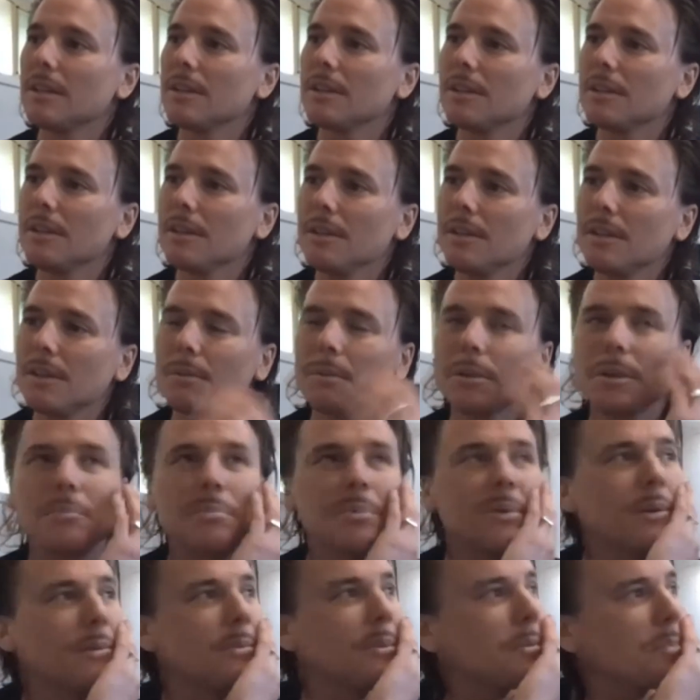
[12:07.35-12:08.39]
know what?
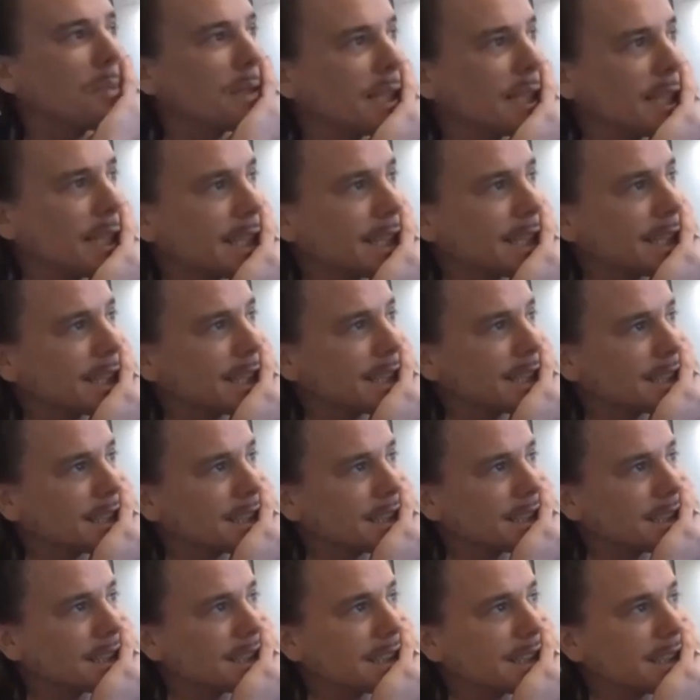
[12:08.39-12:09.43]
Probably
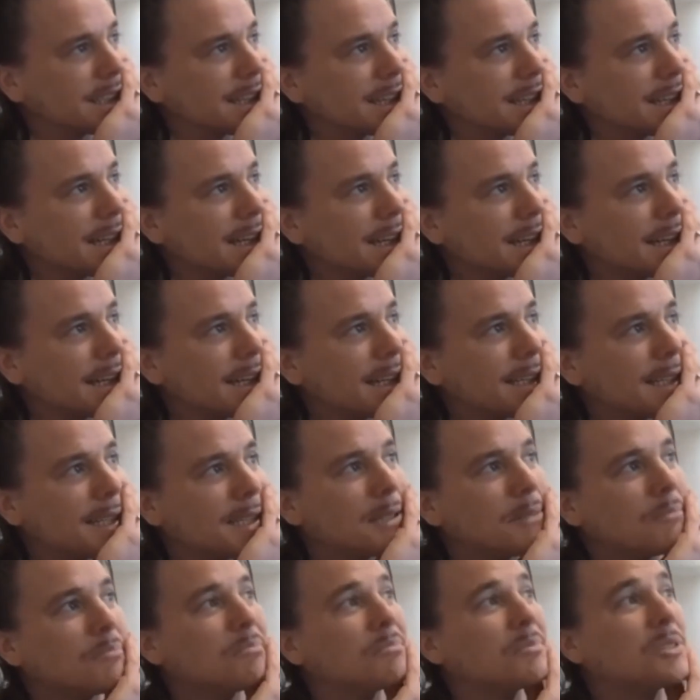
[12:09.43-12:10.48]

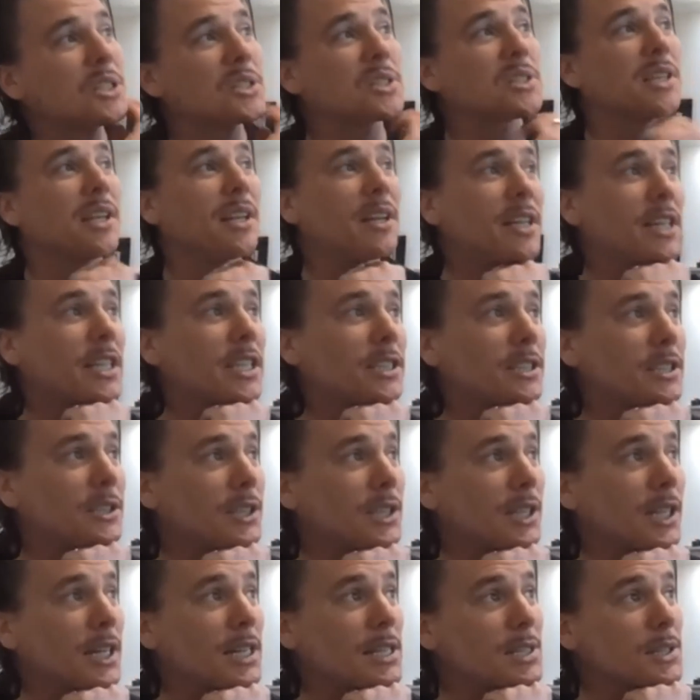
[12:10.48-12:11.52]
just here in
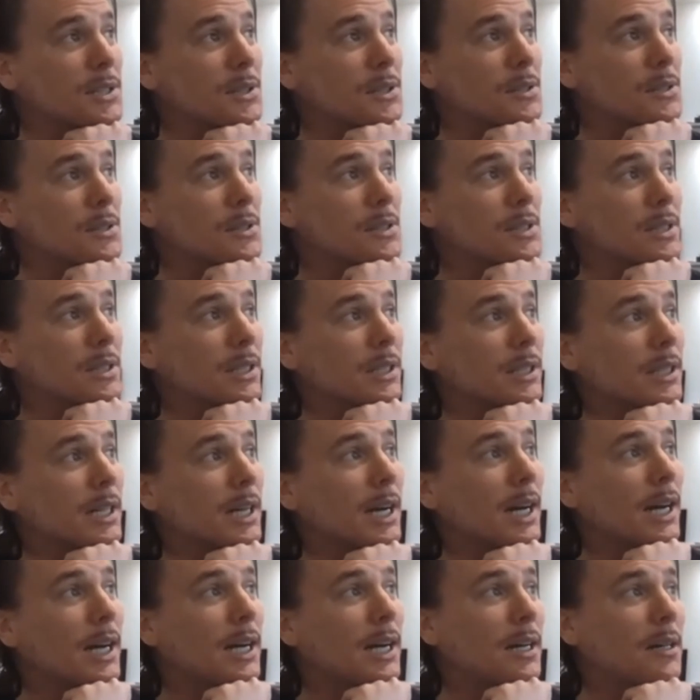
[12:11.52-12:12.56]
Newcastle.
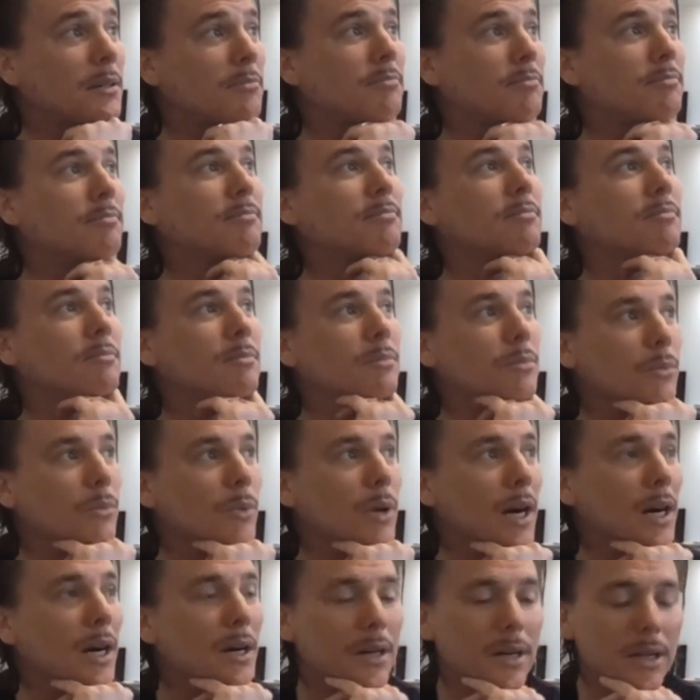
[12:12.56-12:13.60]

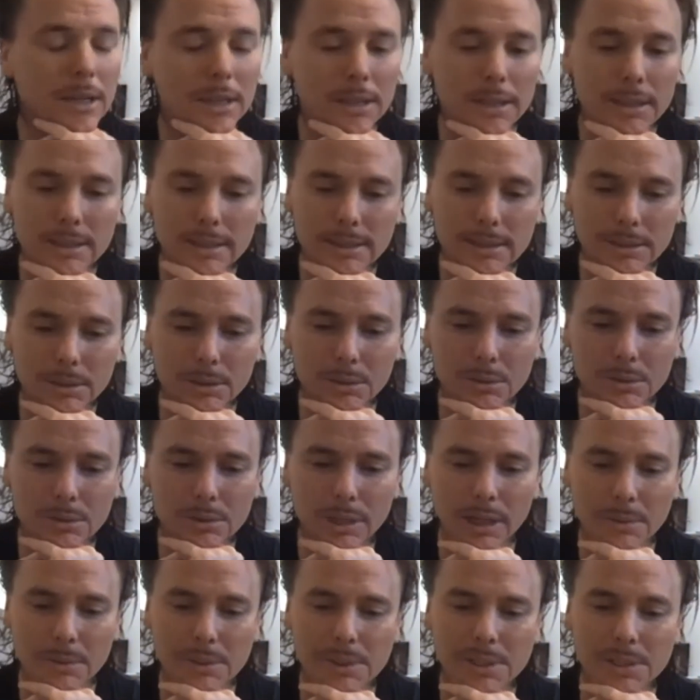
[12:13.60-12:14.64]
I
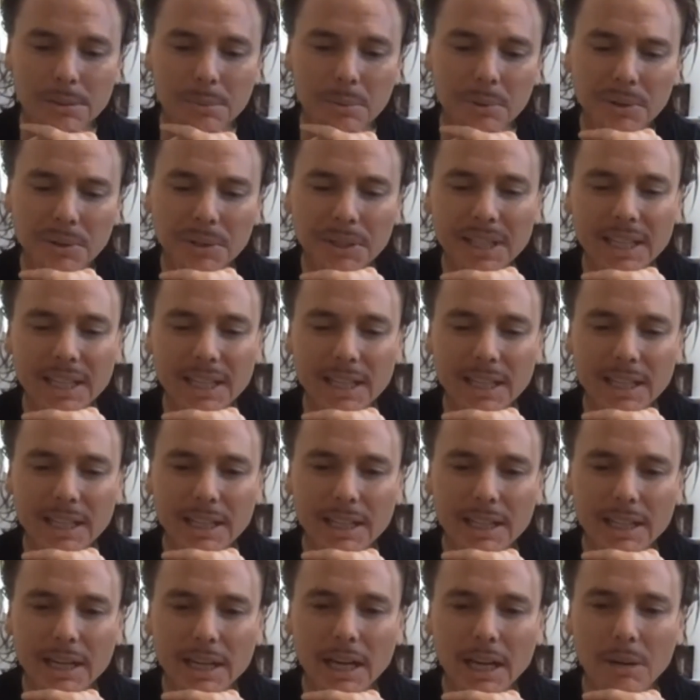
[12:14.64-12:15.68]
was supporting
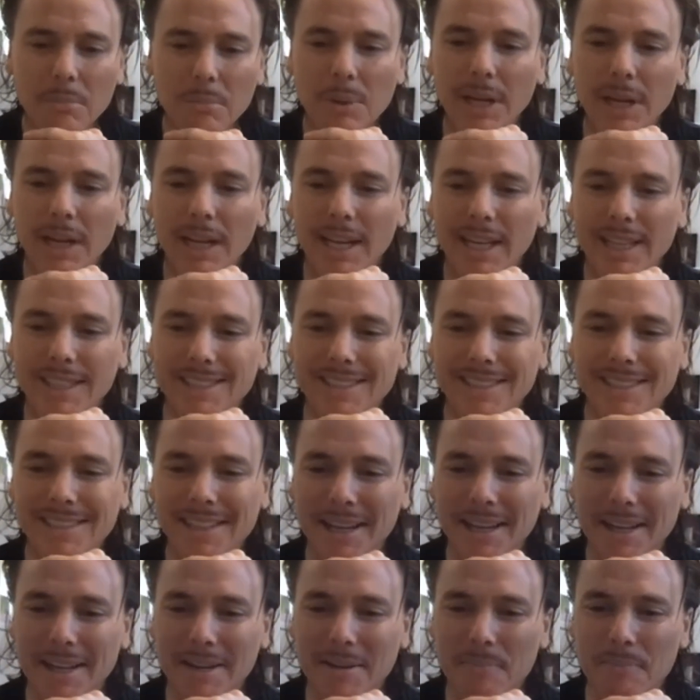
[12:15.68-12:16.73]
a band,
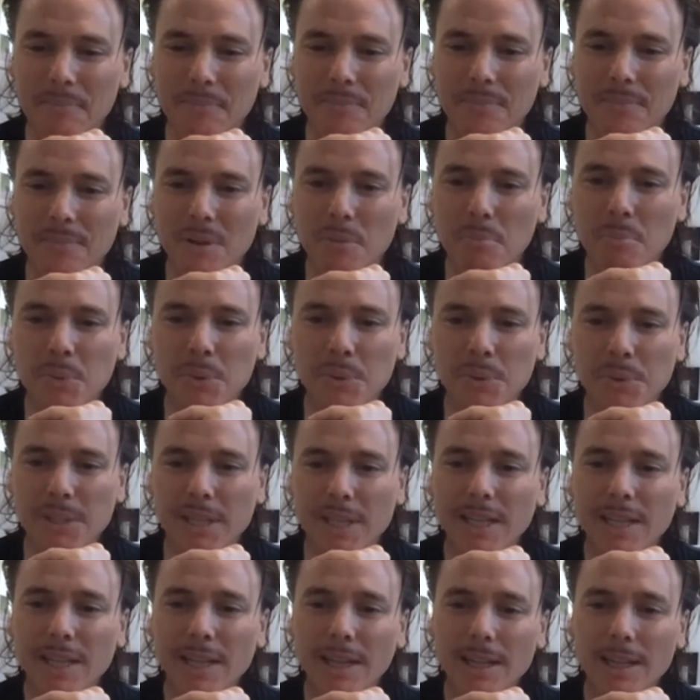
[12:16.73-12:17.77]

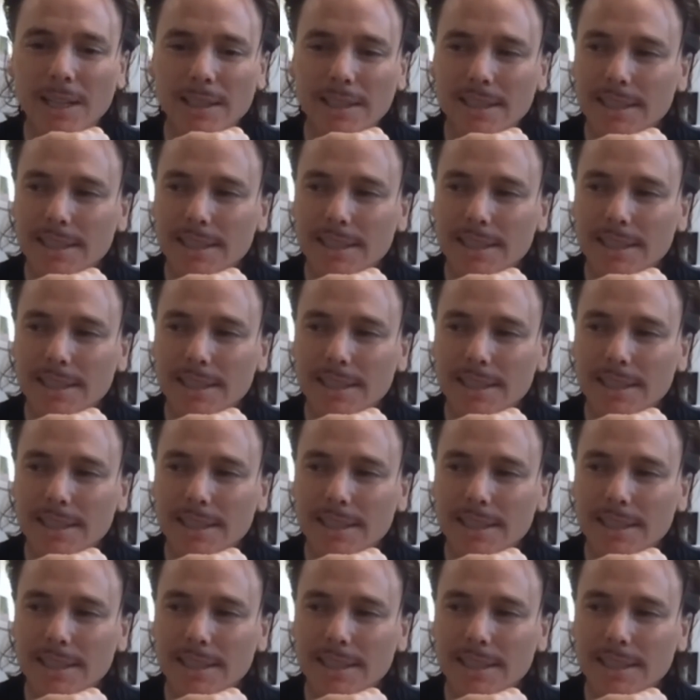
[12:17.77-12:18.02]
Busika,